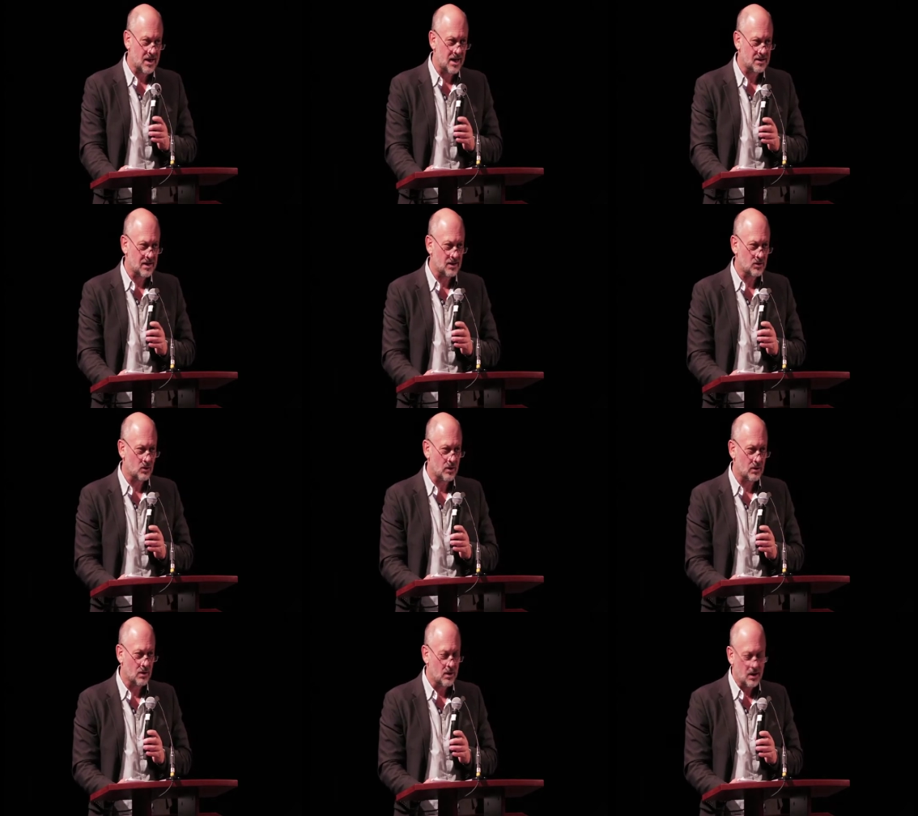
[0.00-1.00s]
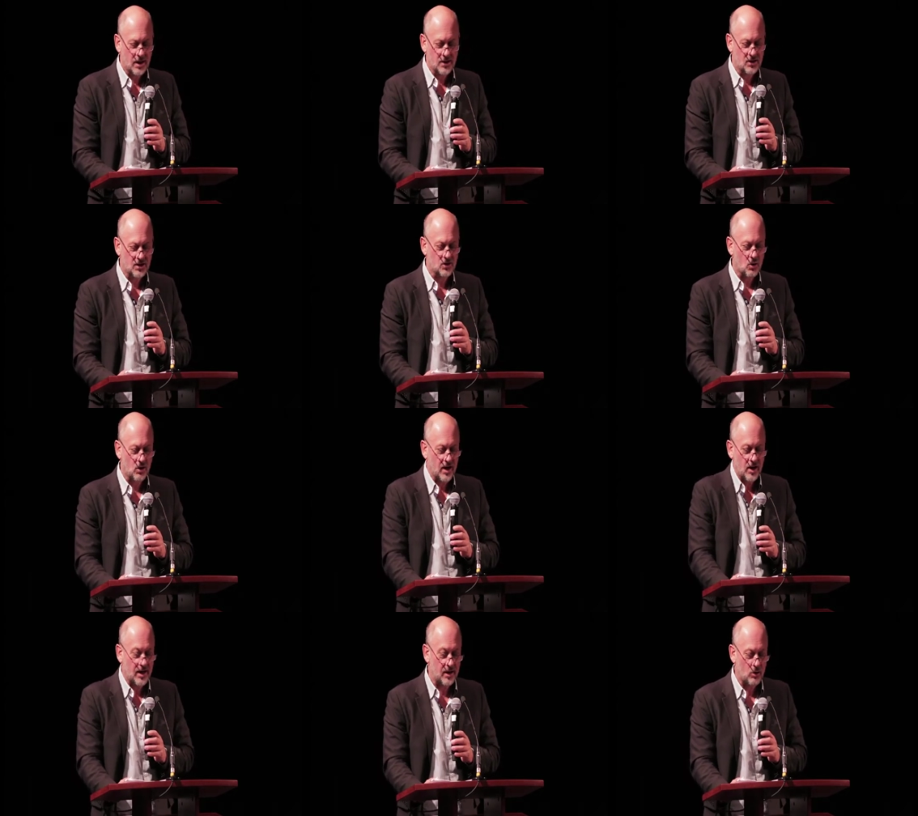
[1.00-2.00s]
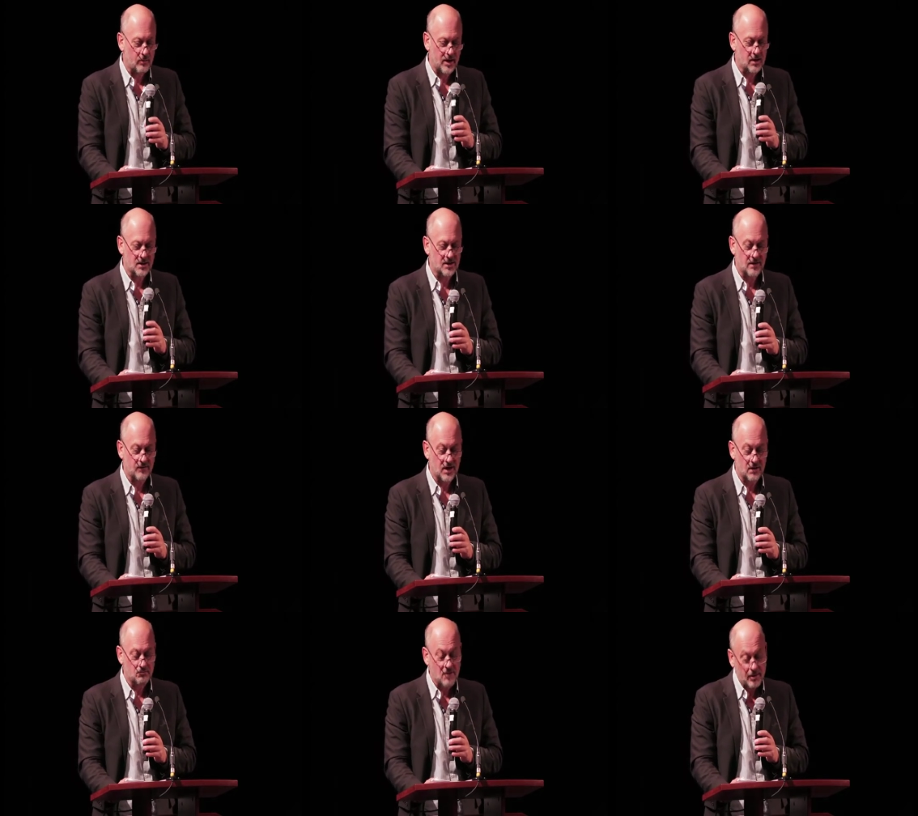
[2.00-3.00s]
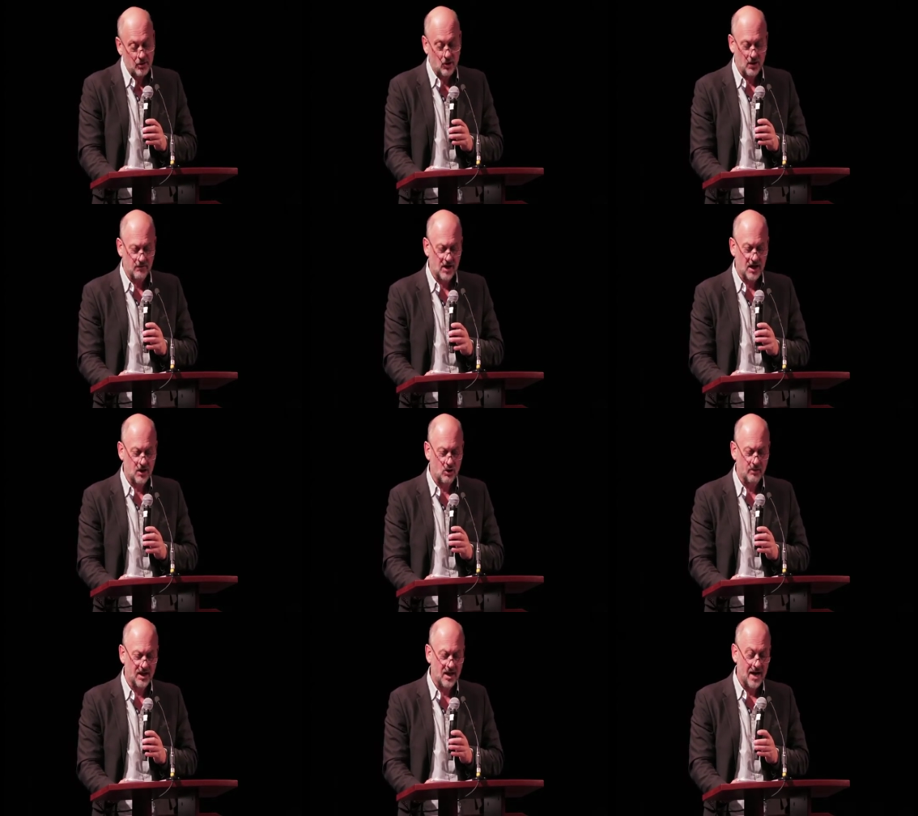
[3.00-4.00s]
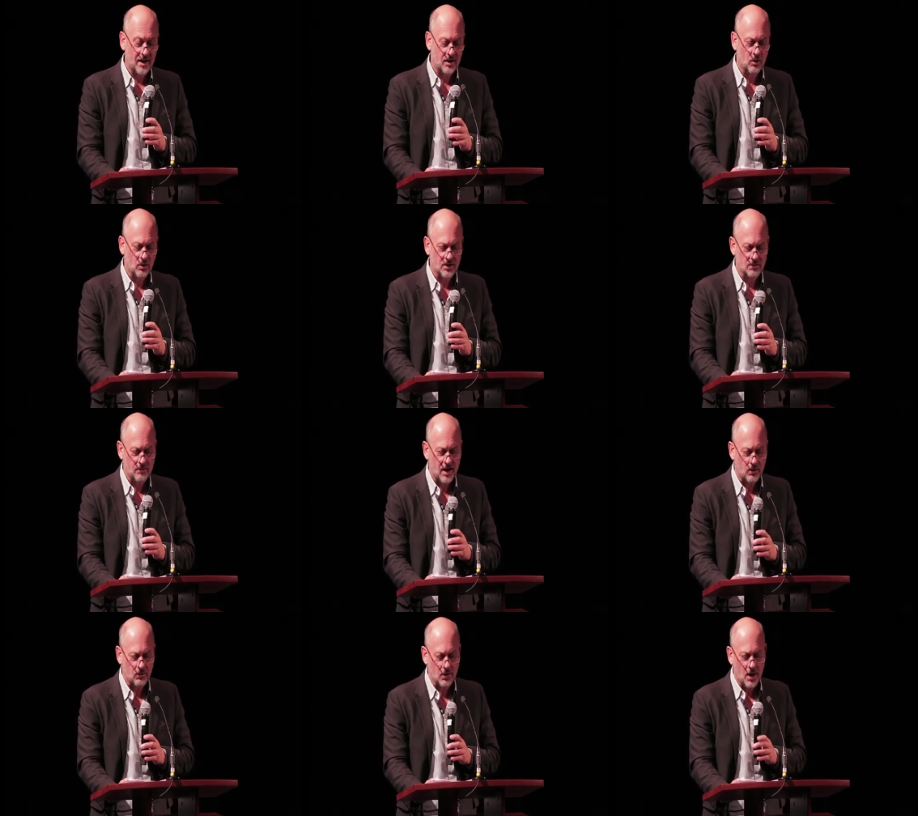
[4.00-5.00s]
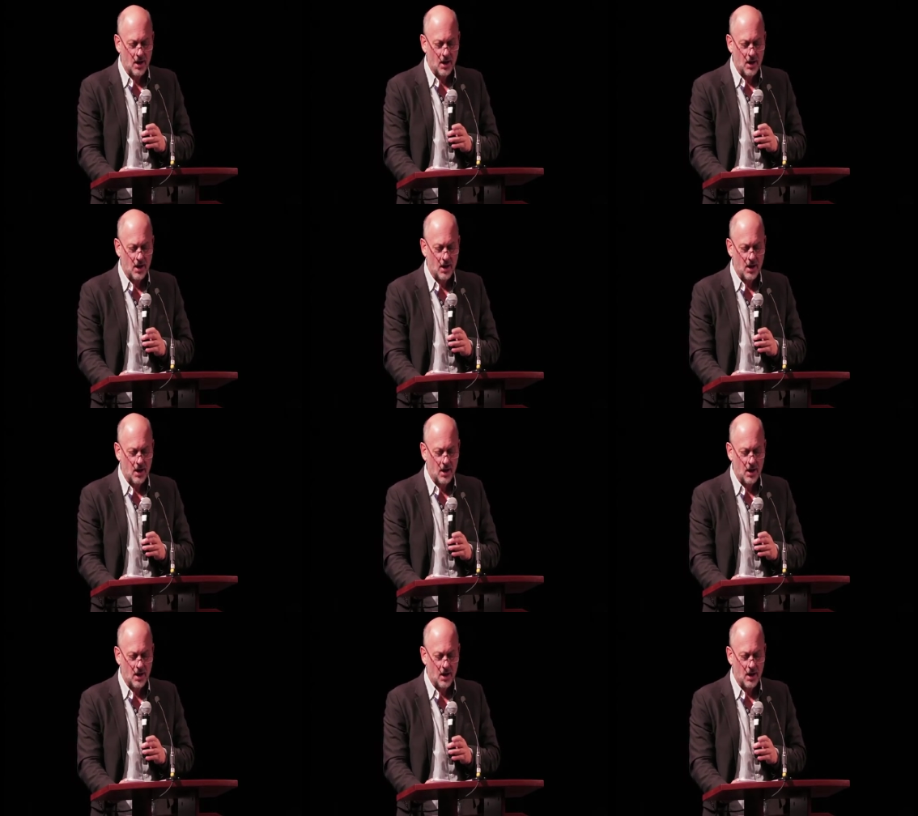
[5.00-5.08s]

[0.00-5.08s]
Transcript: tar sands oil. It's just not economic at 70, maybe not even economic at $80 a barrel.